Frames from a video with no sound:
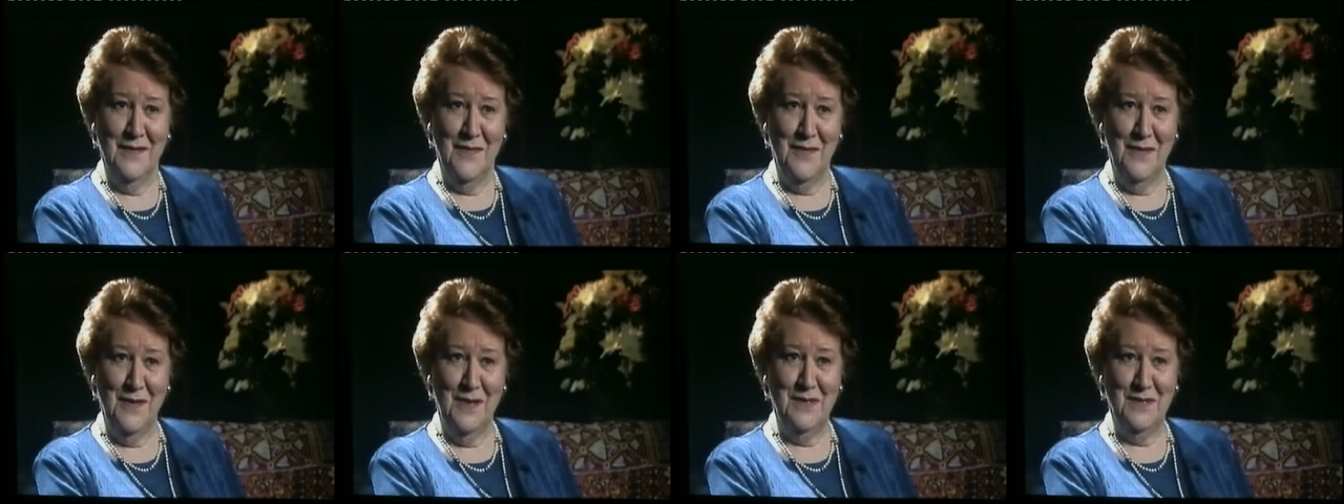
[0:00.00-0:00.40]

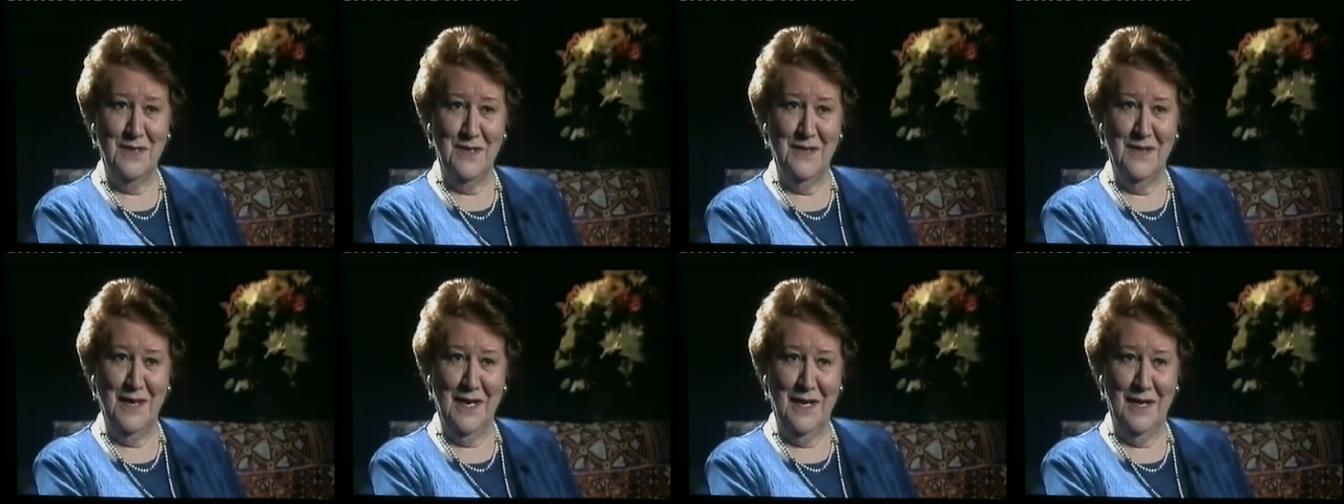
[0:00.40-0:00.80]

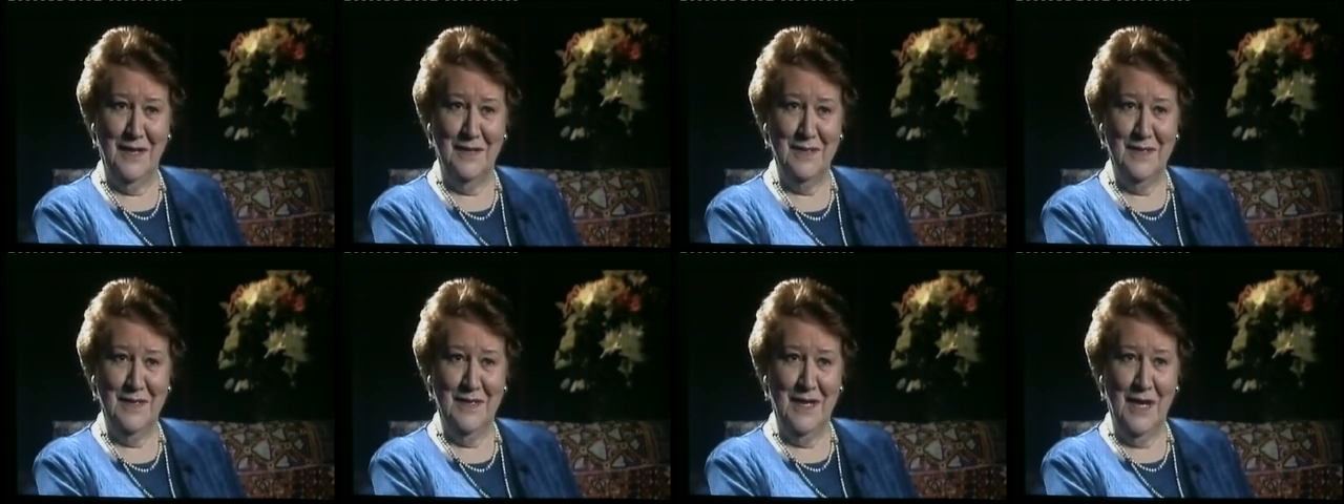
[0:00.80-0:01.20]
theatre there,
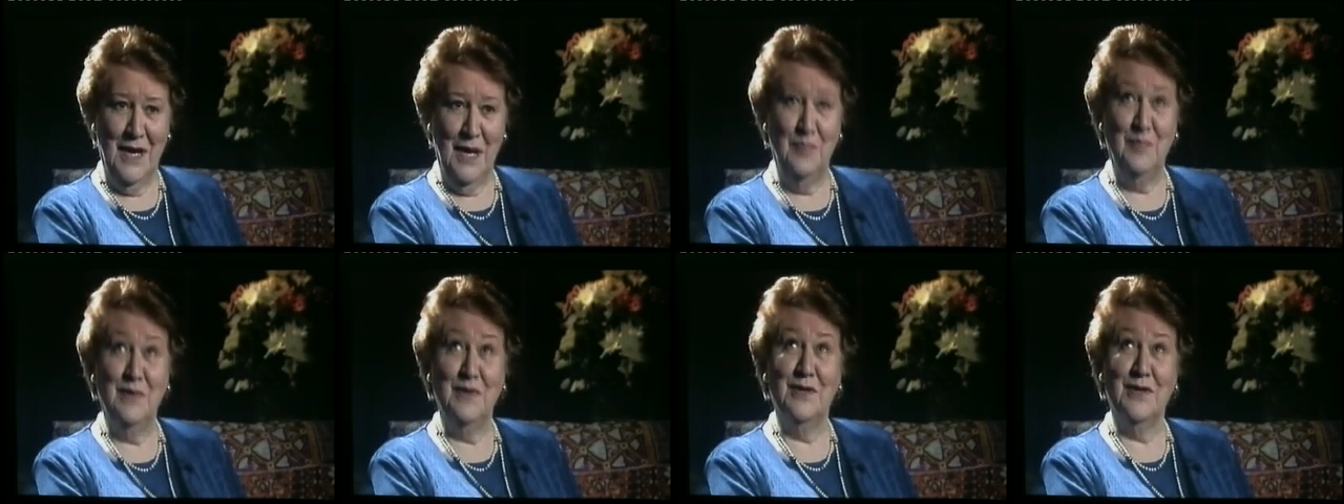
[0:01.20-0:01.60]

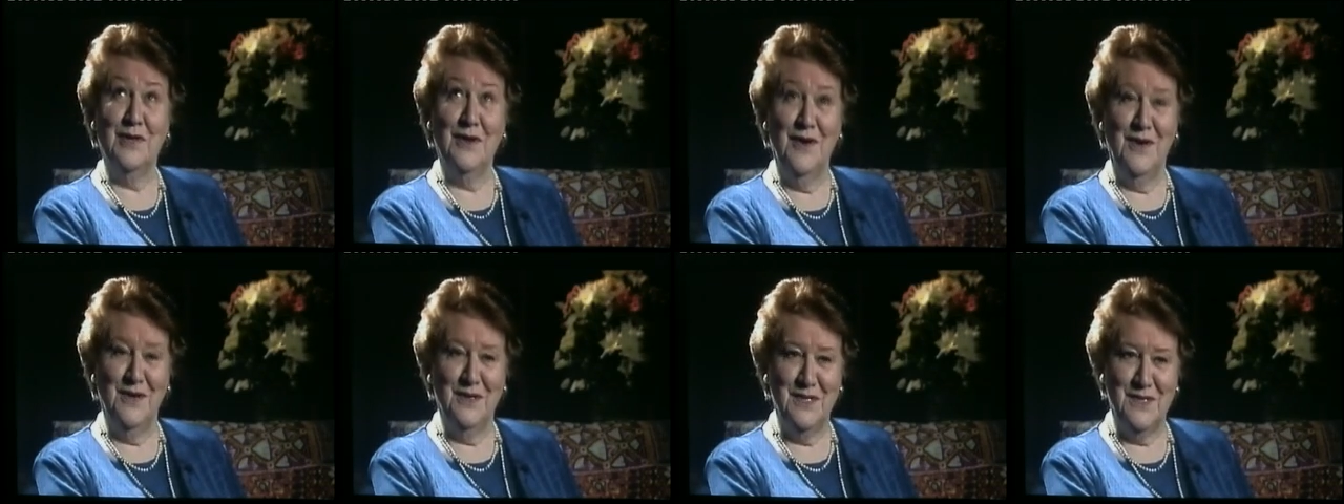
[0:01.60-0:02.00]
up in the
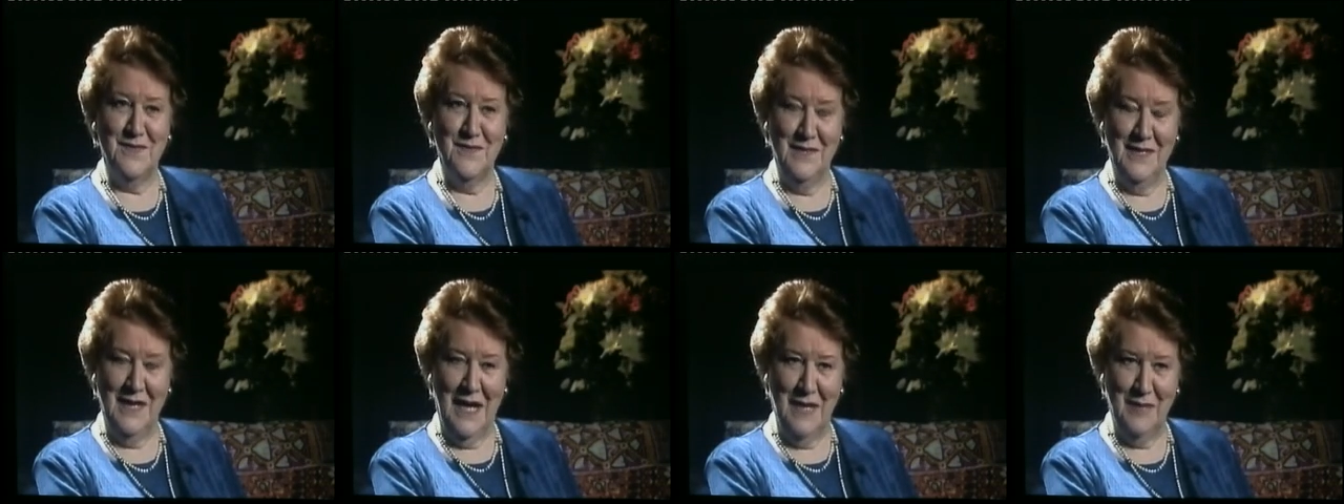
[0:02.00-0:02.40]
Guards
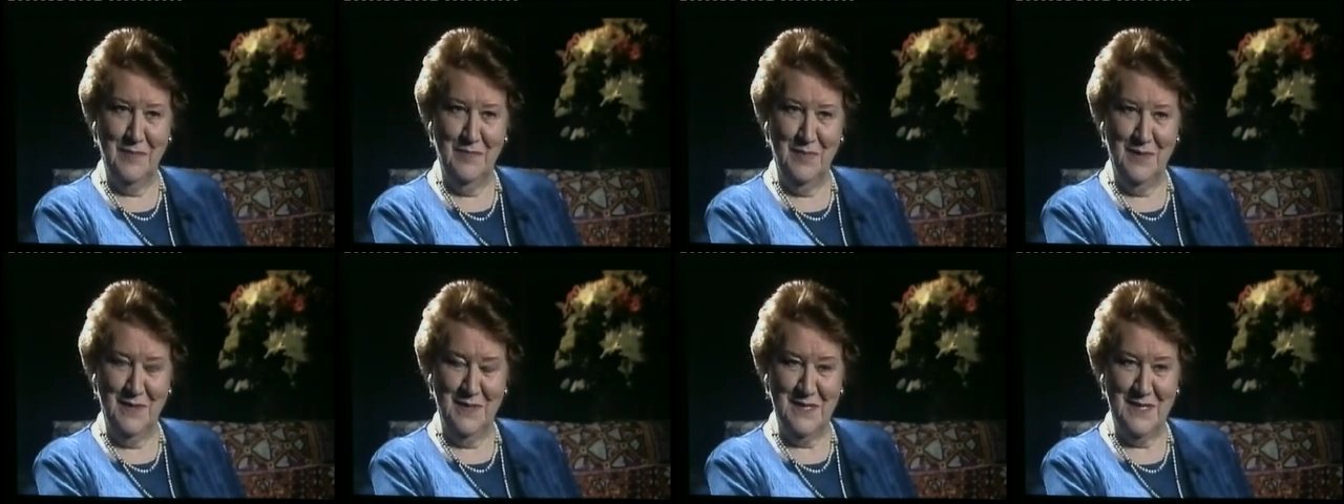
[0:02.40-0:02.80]
for
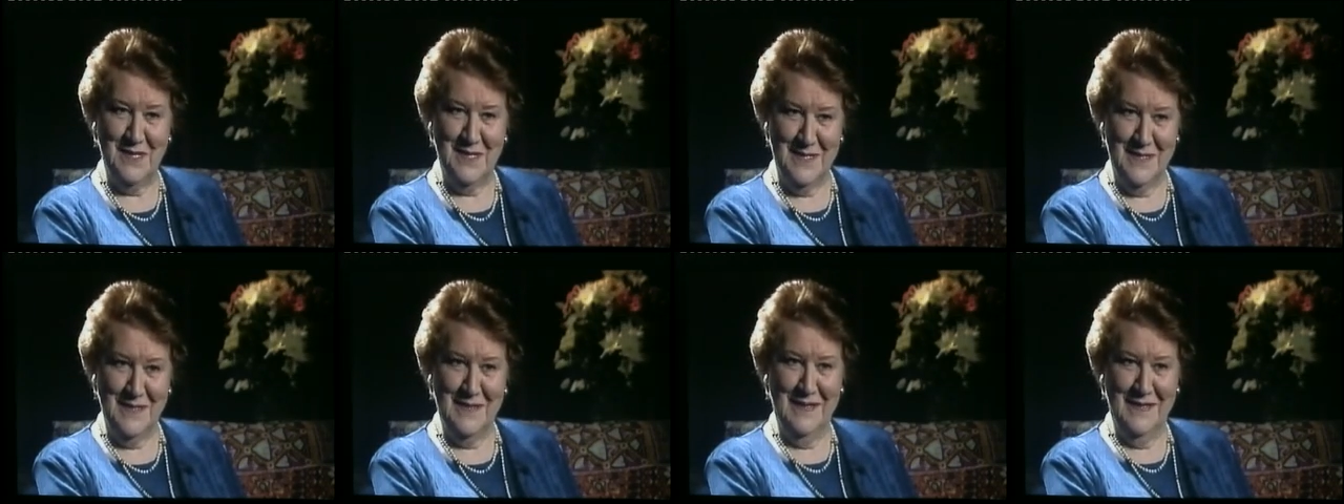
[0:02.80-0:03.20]

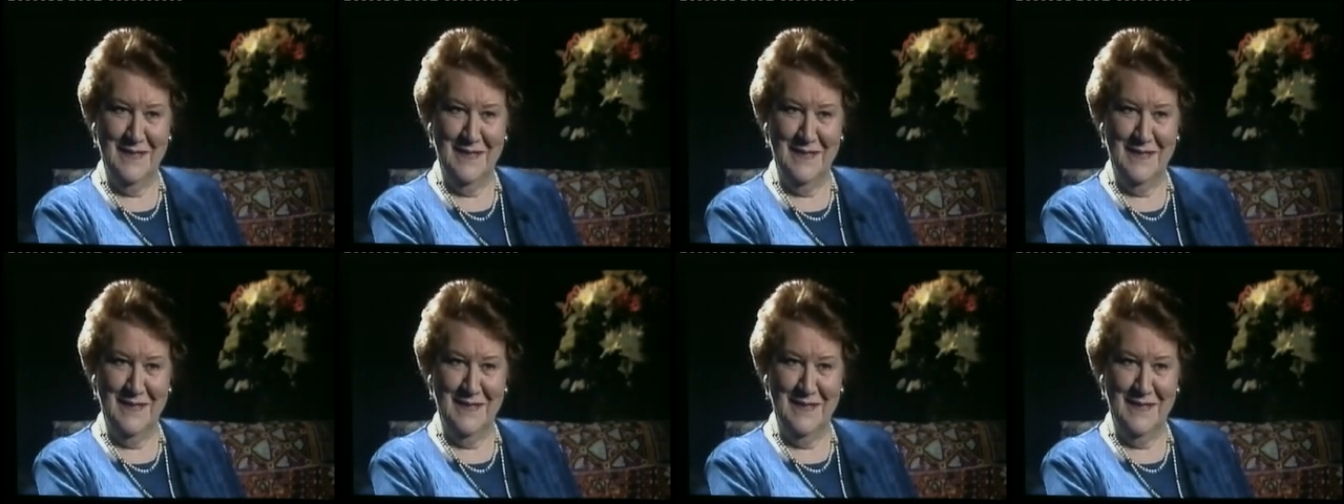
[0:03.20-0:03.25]
9p.